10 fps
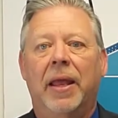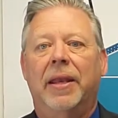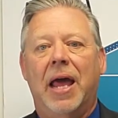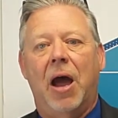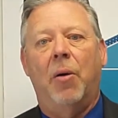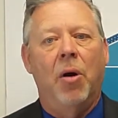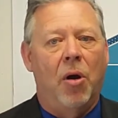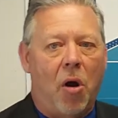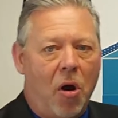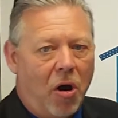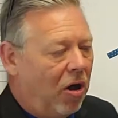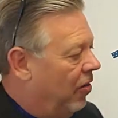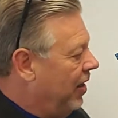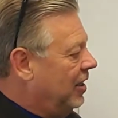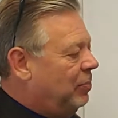Now, all
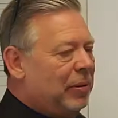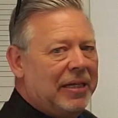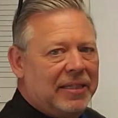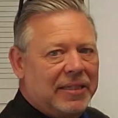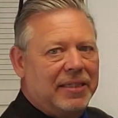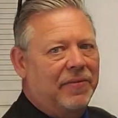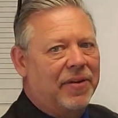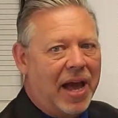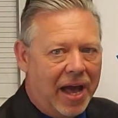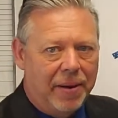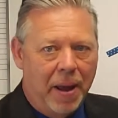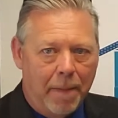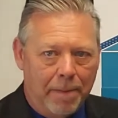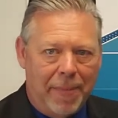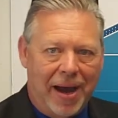these pieces have got
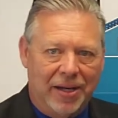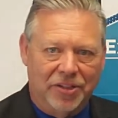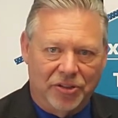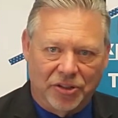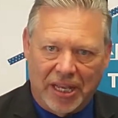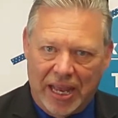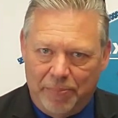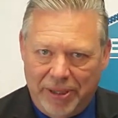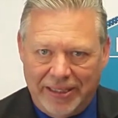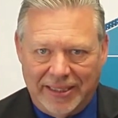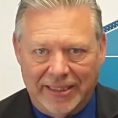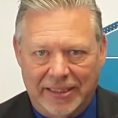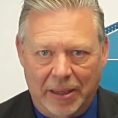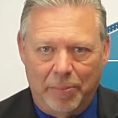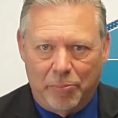modules and
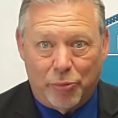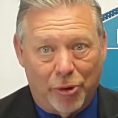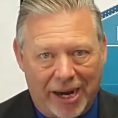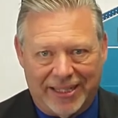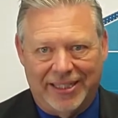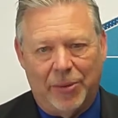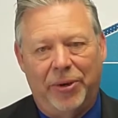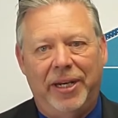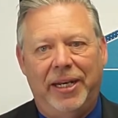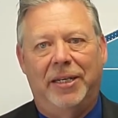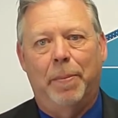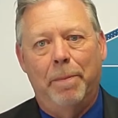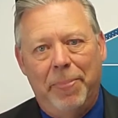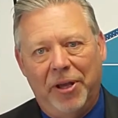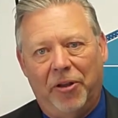pieces and bricks that we need to
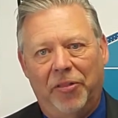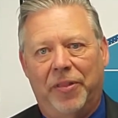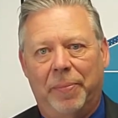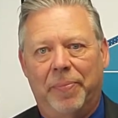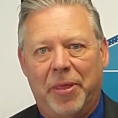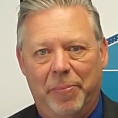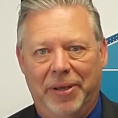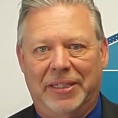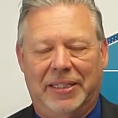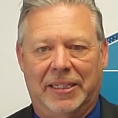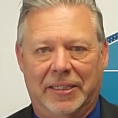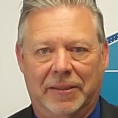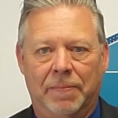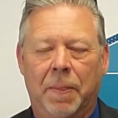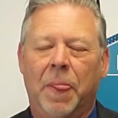build the
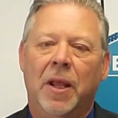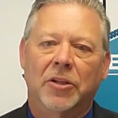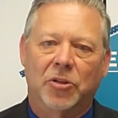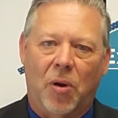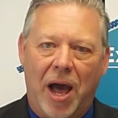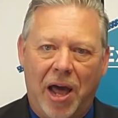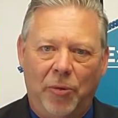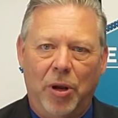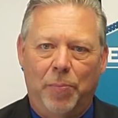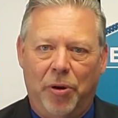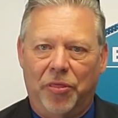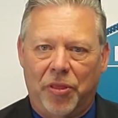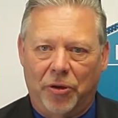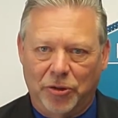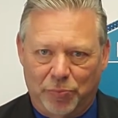business. So how do we put
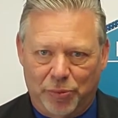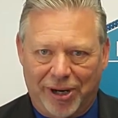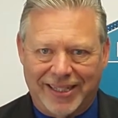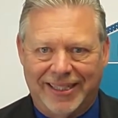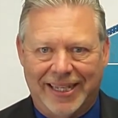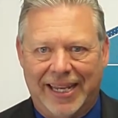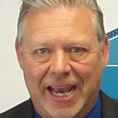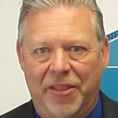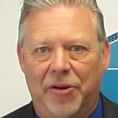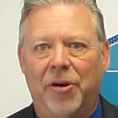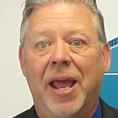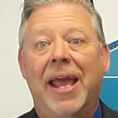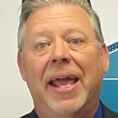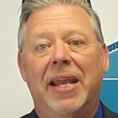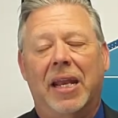those bricks together
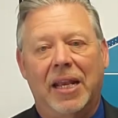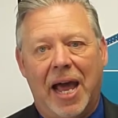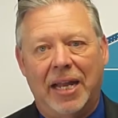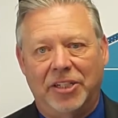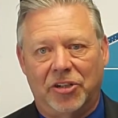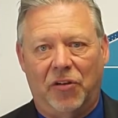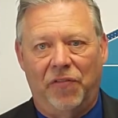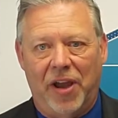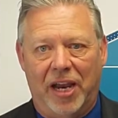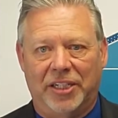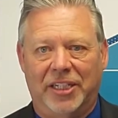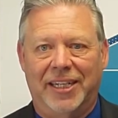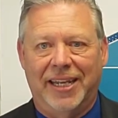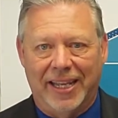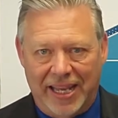in a logical
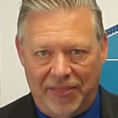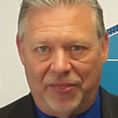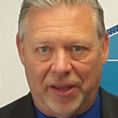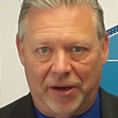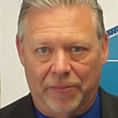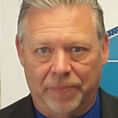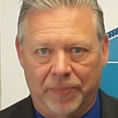fashion to get there?